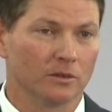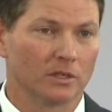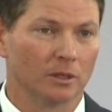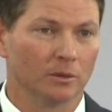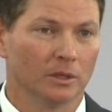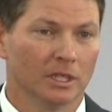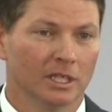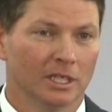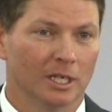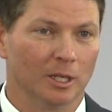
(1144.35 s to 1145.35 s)
So,
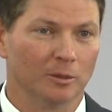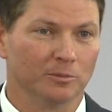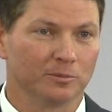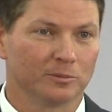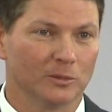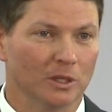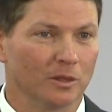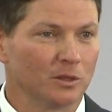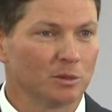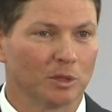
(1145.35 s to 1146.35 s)
you know,
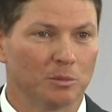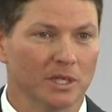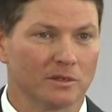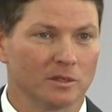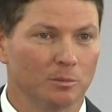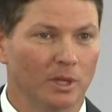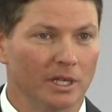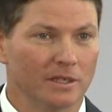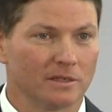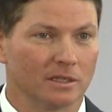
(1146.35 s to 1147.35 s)
there's some good pieces in
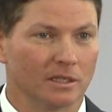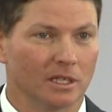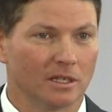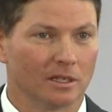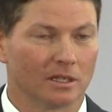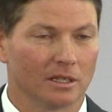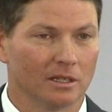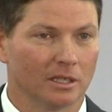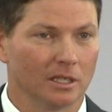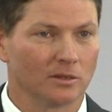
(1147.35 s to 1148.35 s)
place, and I thought
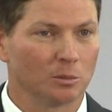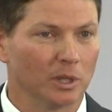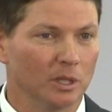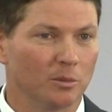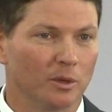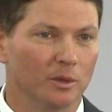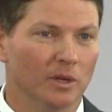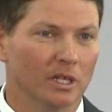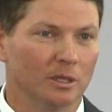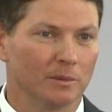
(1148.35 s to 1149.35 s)
the kids competed pretty
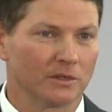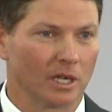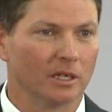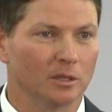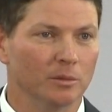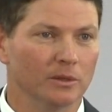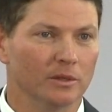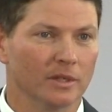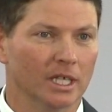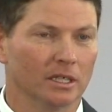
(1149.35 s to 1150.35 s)
well, and I'm excited to
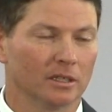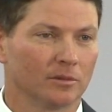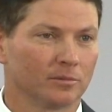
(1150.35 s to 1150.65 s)
build on that.